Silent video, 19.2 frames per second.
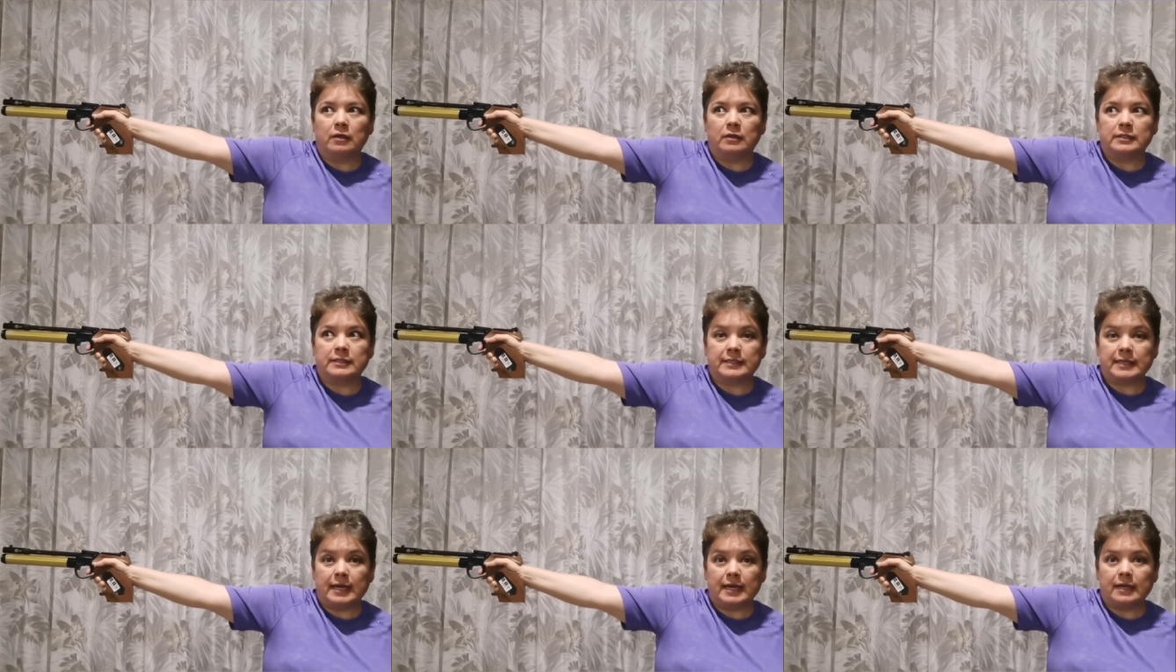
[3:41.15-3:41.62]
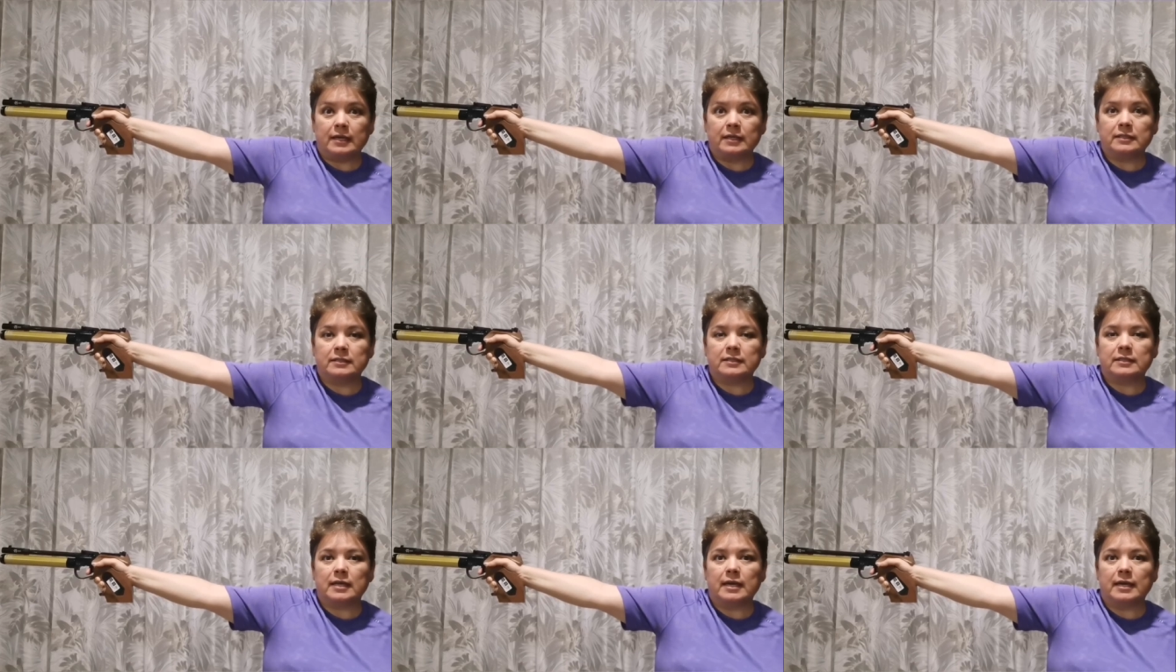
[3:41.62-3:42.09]

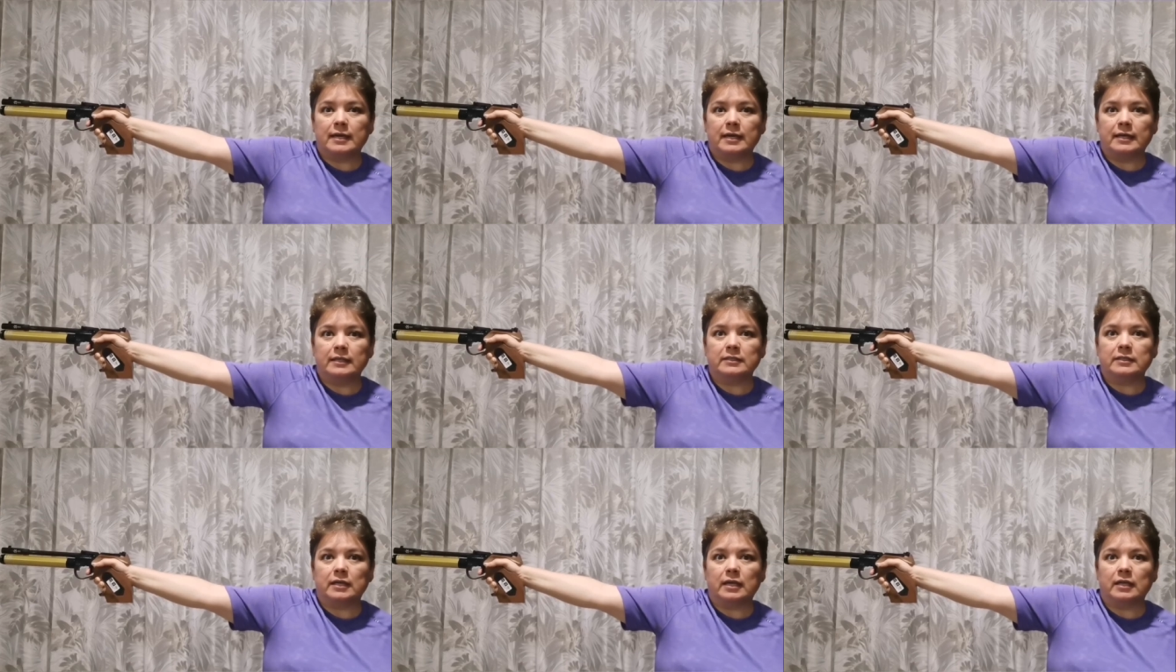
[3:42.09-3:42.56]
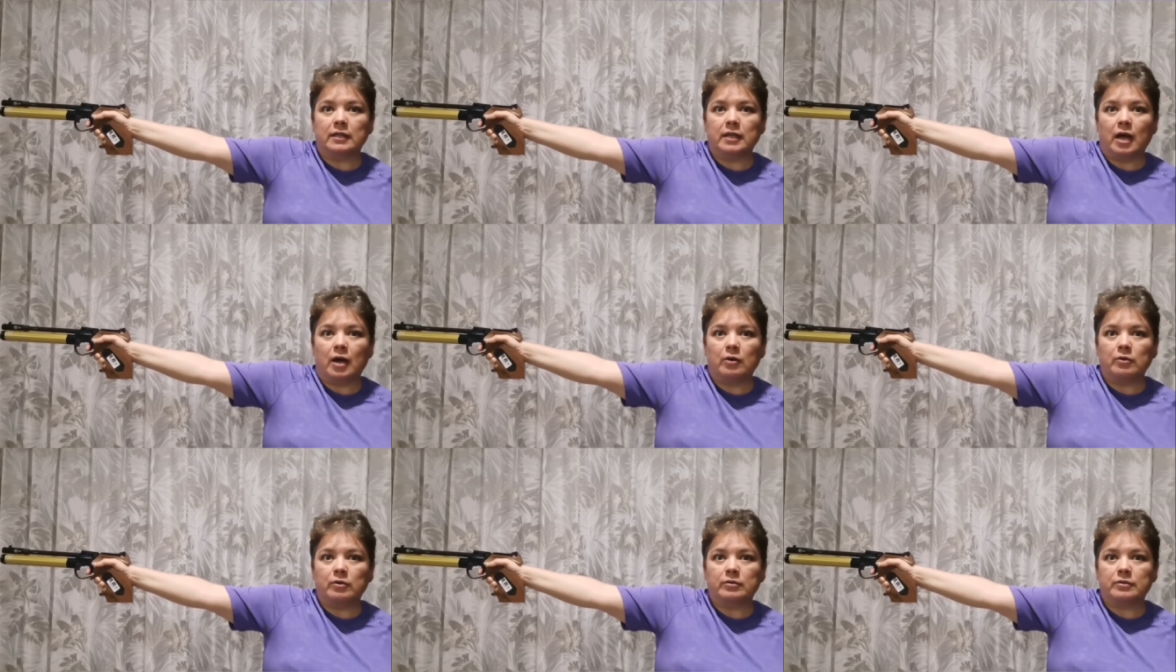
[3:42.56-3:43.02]
seconds and
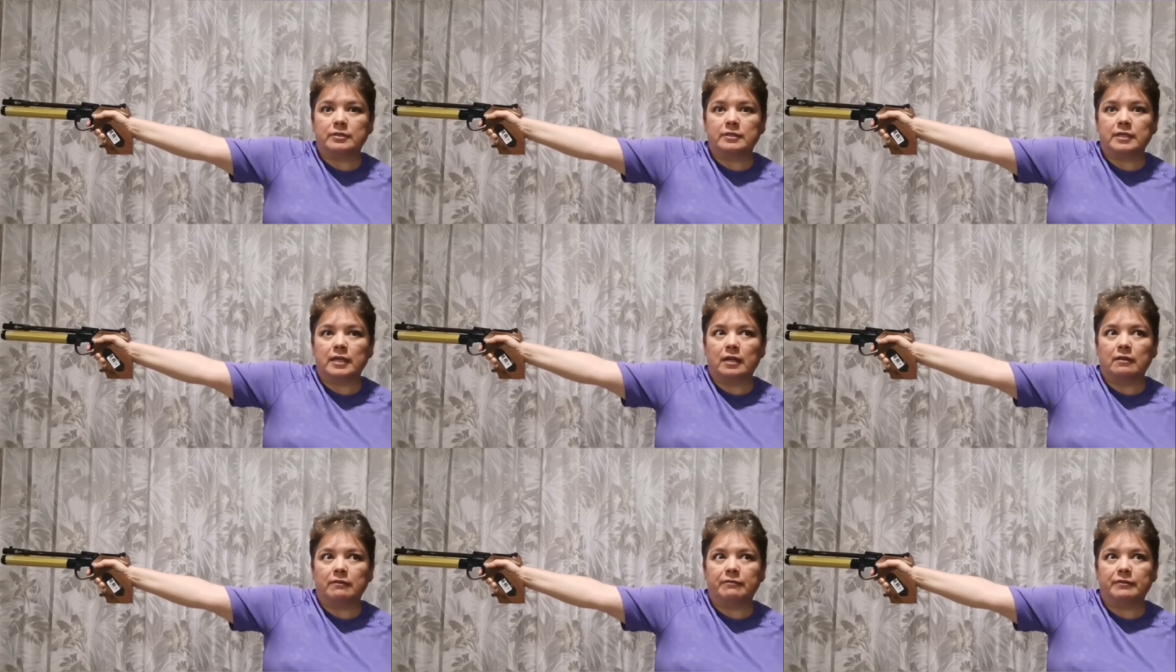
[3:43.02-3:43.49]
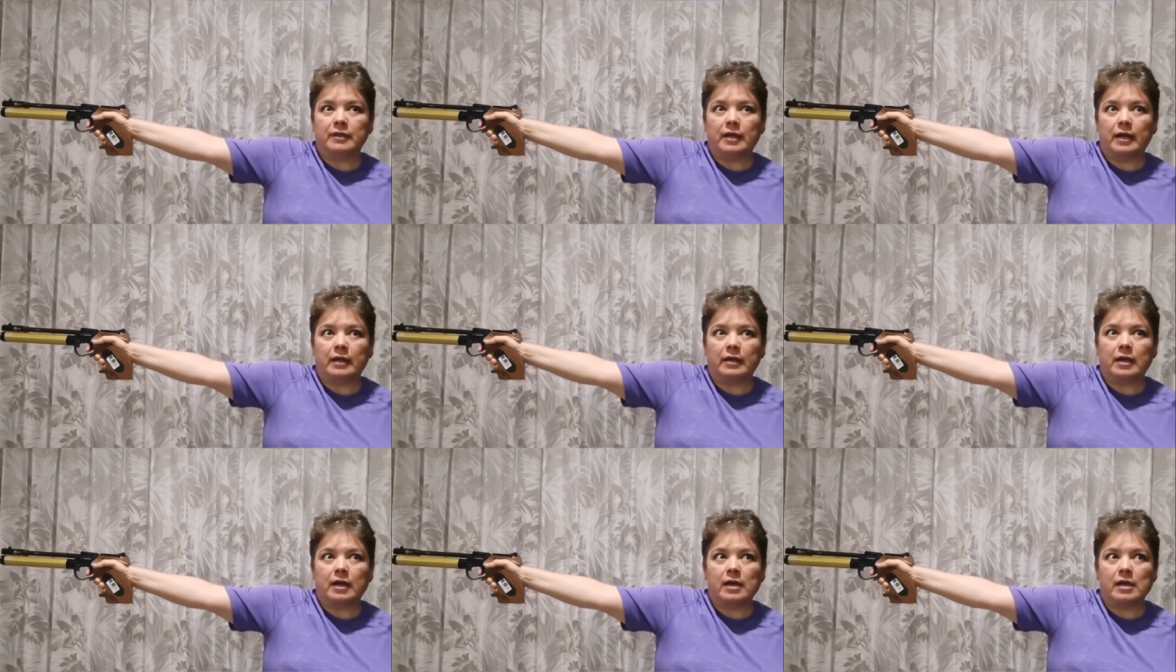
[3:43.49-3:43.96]
allow yourself
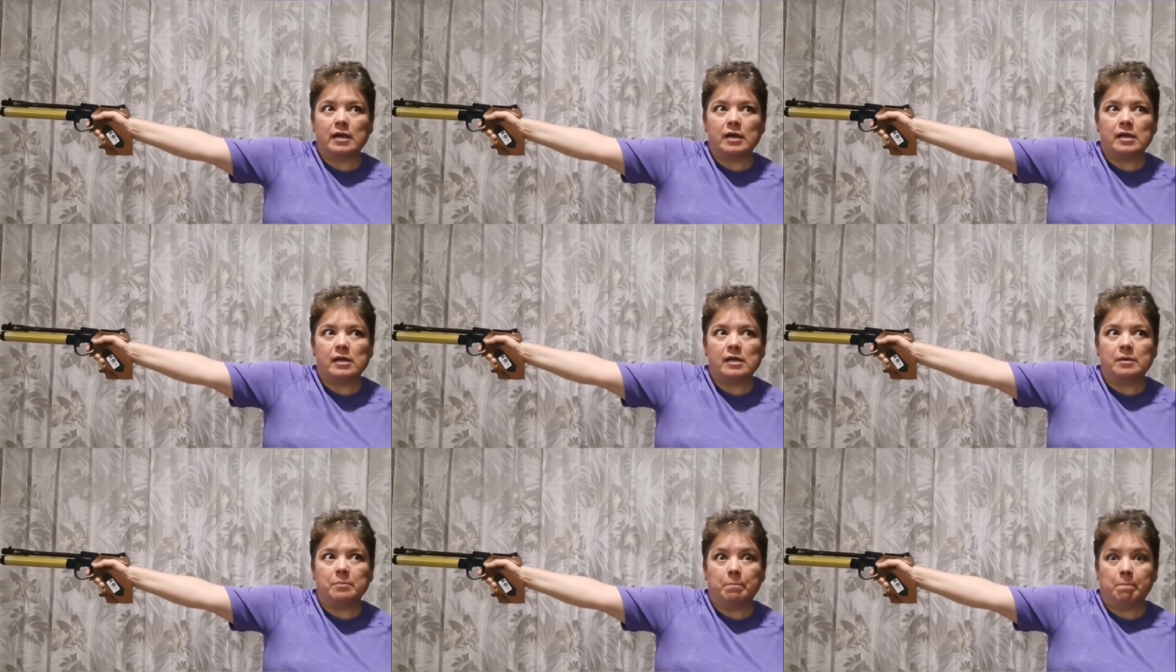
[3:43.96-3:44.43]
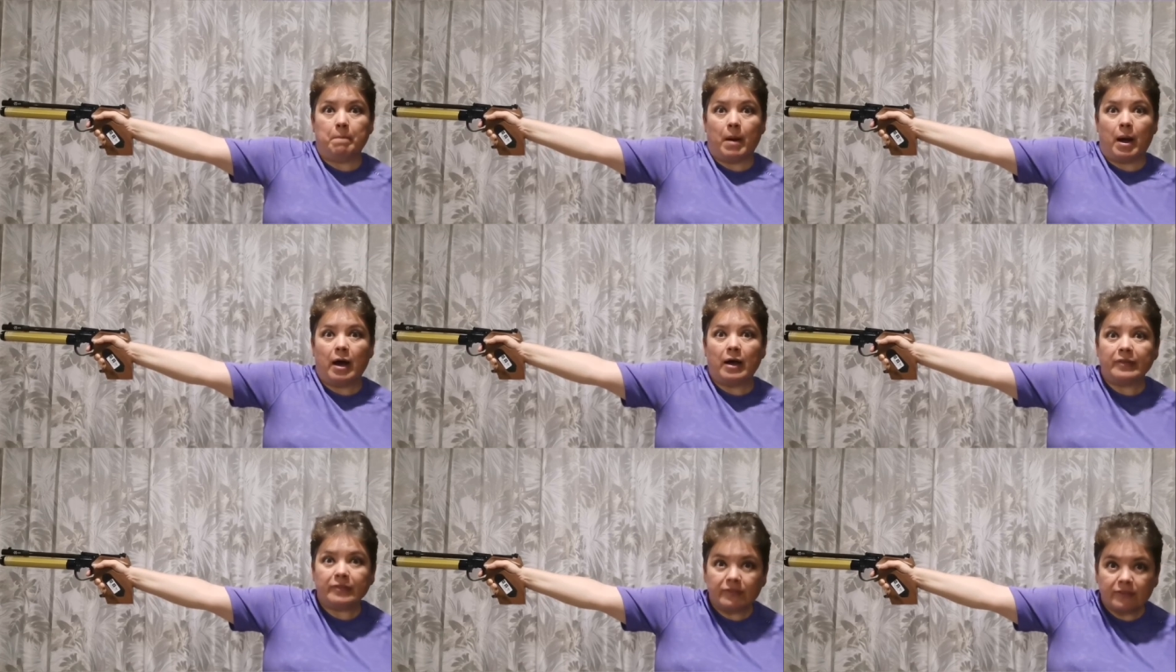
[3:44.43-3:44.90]
like a
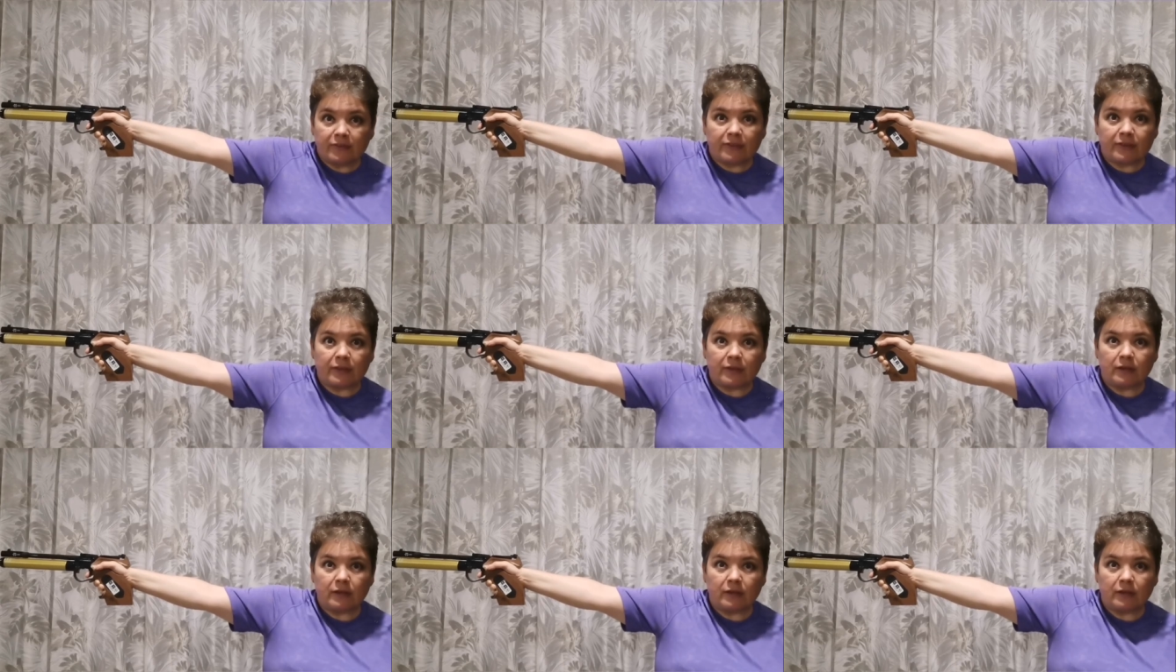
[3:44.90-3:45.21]
month.